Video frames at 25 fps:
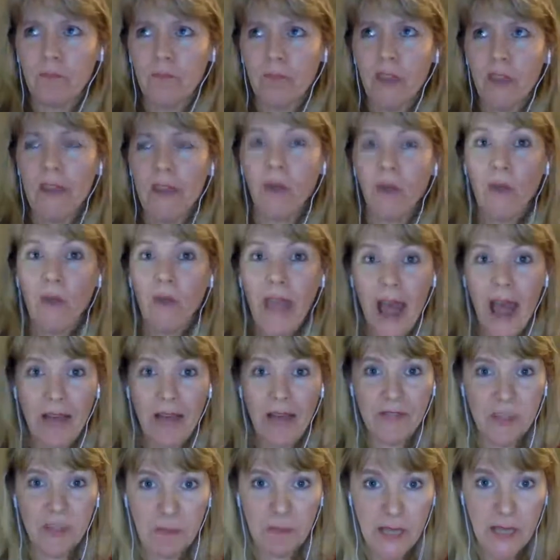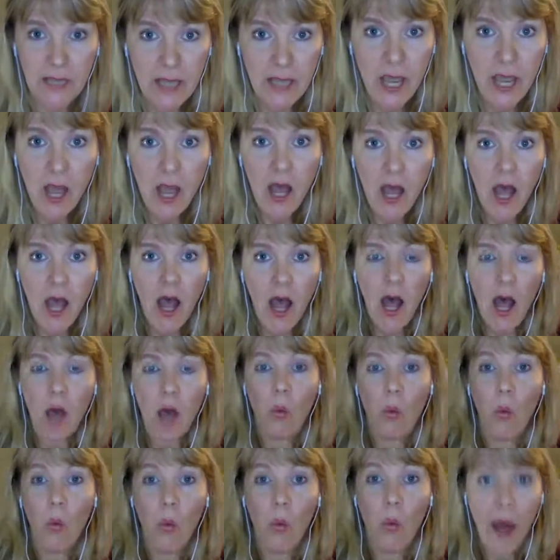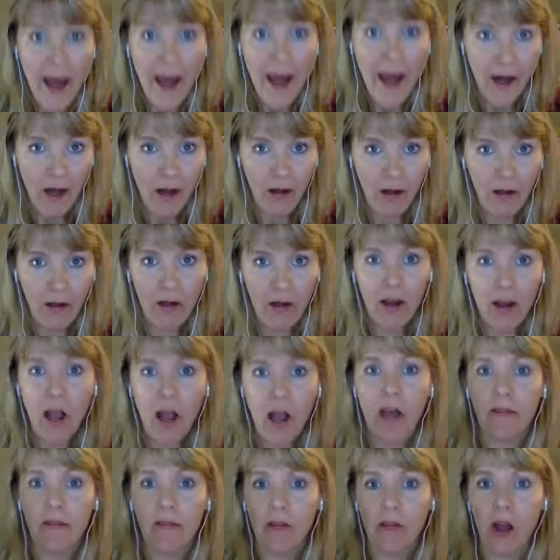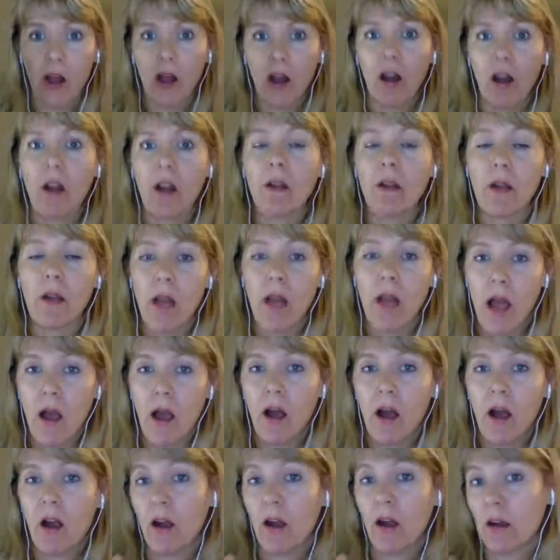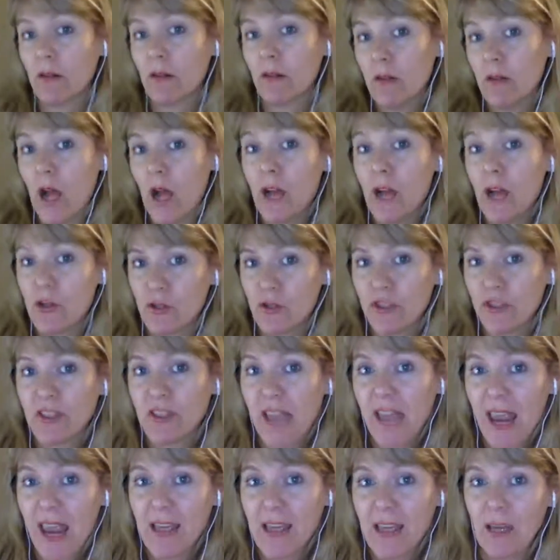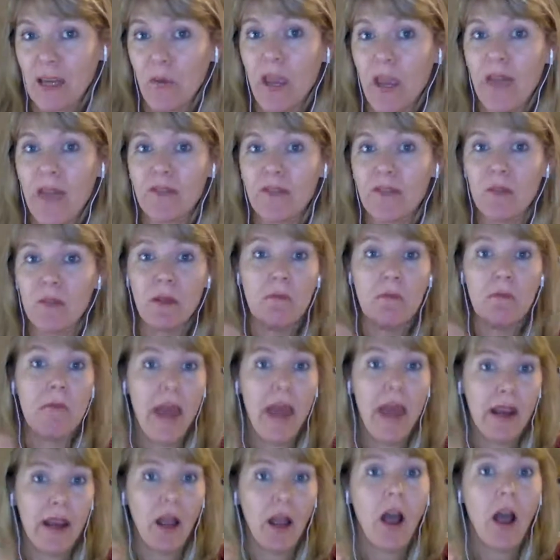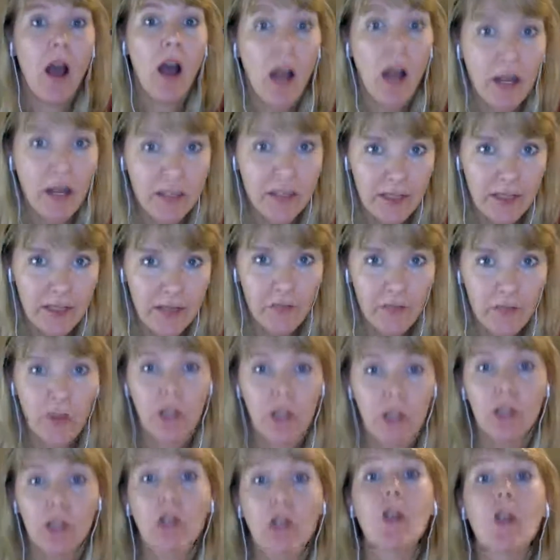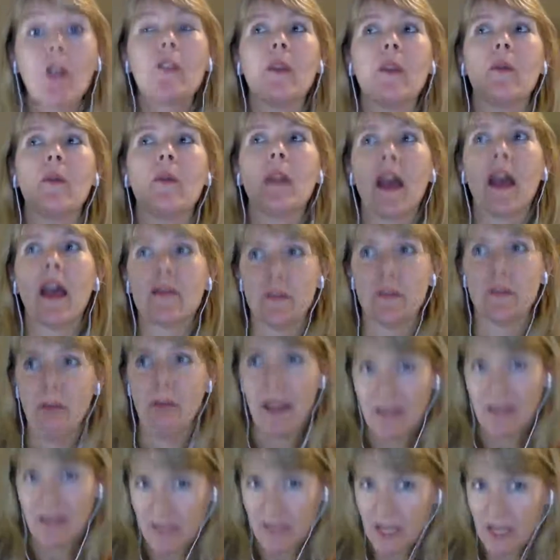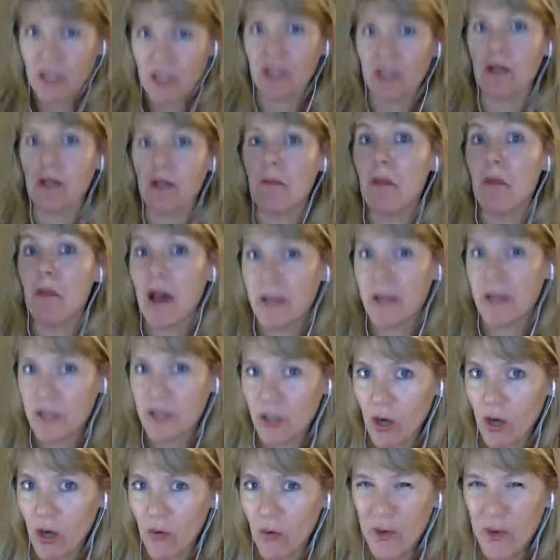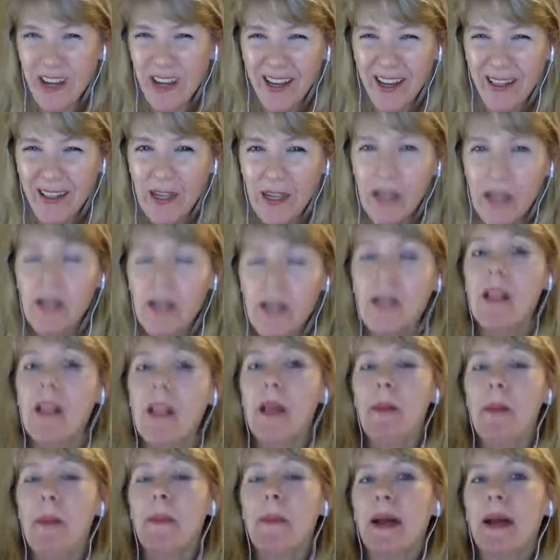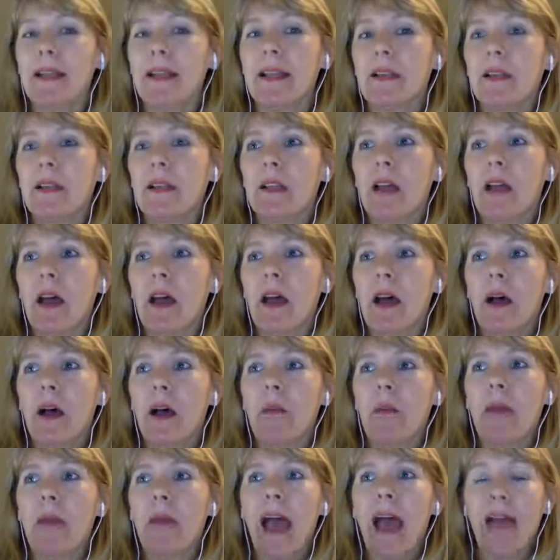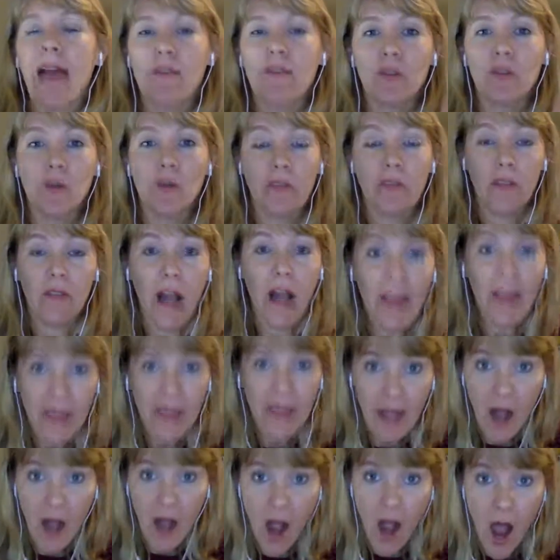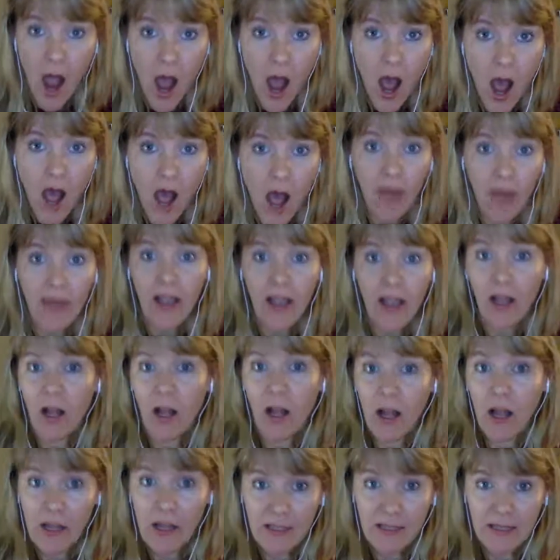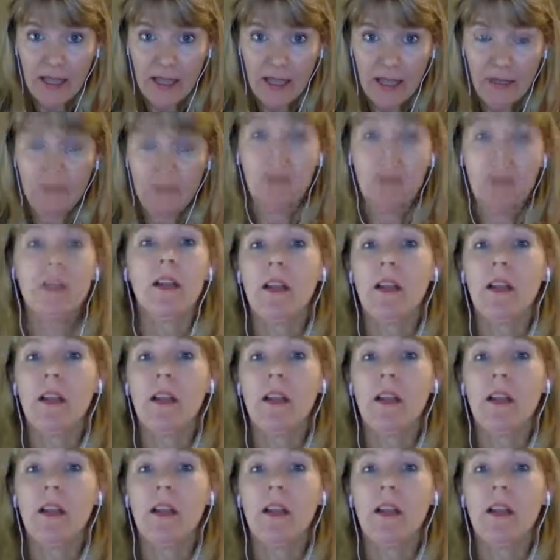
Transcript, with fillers: that we have to be aware of our our understanding. We have to be metacognitive. We learn that we have to pay attention and monitor our reading. But um, after we've got that aha, that concept,